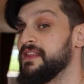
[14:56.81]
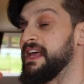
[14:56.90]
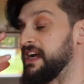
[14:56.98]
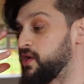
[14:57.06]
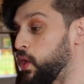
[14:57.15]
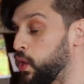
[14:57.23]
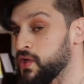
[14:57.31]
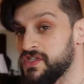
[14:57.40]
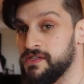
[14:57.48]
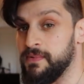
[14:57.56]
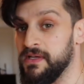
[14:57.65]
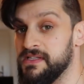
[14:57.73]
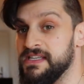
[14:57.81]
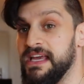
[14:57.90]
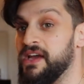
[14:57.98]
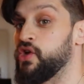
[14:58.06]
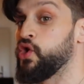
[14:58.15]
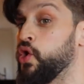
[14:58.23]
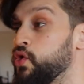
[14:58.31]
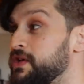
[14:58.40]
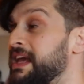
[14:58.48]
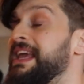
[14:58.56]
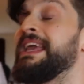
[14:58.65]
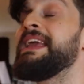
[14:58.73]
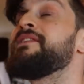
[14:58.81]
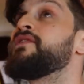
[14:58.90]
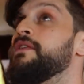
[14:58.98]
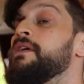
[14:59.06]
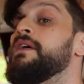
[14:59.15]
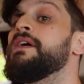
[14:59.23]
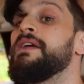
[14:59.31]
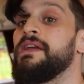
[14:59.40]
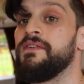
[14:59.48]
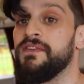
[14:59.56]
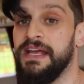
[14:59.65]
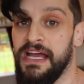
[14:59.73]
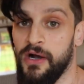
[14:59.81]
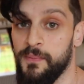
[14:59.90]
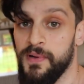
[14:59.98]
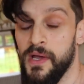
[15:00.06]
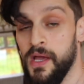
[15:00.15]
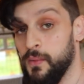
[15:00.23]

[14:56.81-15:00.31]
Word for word: that core stability and could even even help